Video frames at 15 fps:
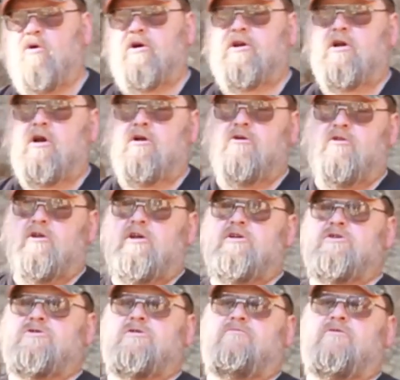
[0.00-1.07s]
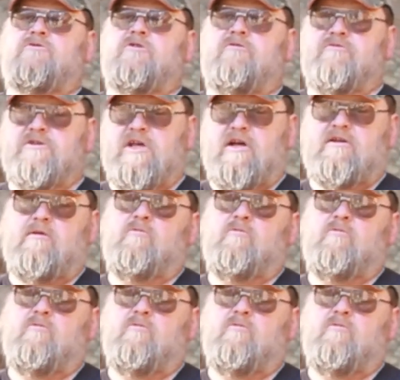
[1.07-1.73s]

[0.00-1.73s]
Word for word: working under the aegis of the Surface Act.